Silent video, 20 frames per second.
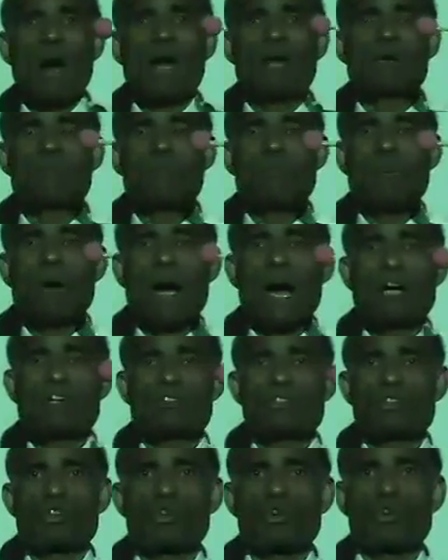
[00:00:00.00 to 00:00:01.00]
one
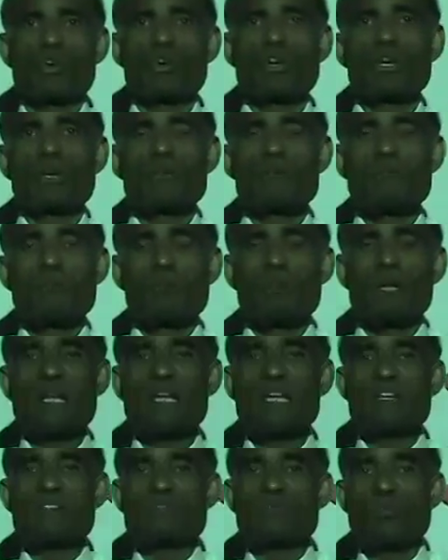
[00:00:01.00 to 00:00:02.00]
particle
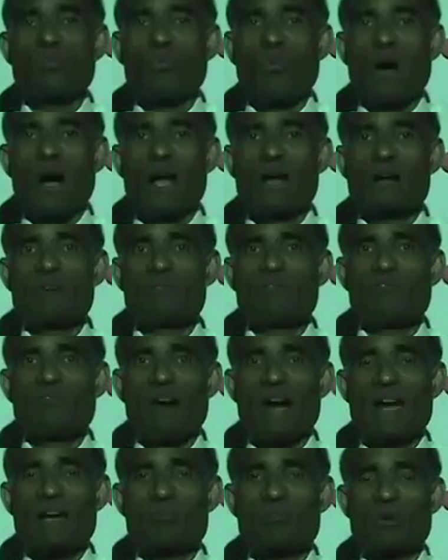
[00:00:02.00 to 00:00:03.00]
completes one
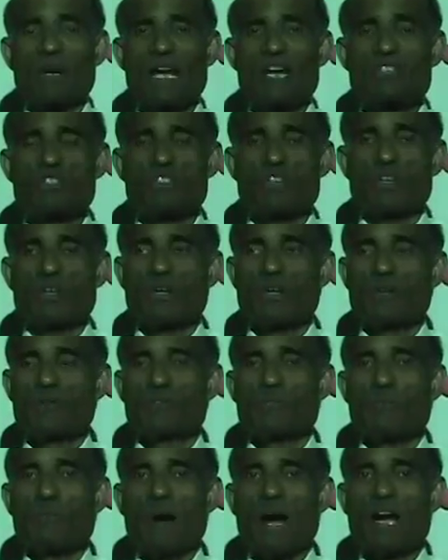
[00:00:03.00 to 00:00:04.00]
vibration,
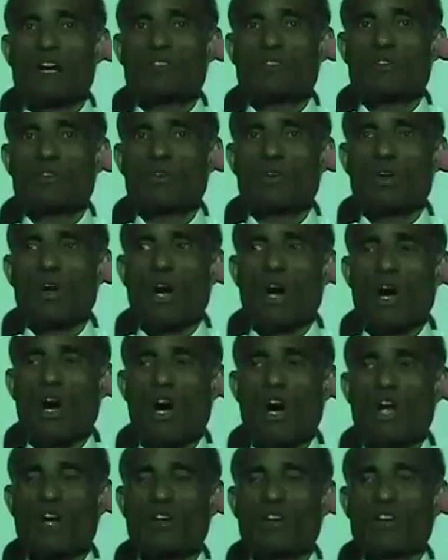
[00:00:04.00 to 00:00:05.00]
the particle
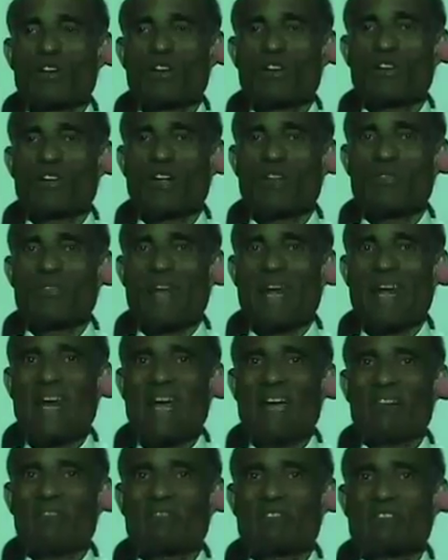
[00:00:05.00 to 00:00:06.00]
on the
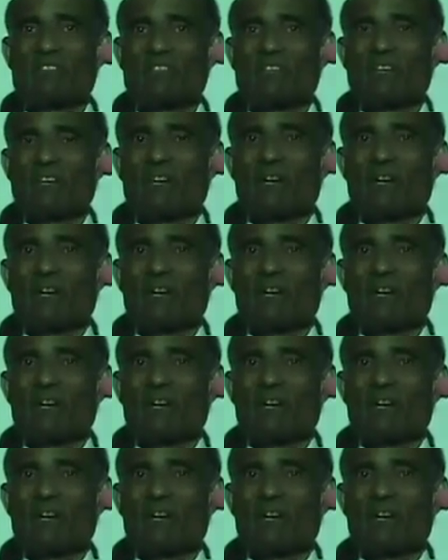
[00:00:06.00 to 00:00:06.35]
left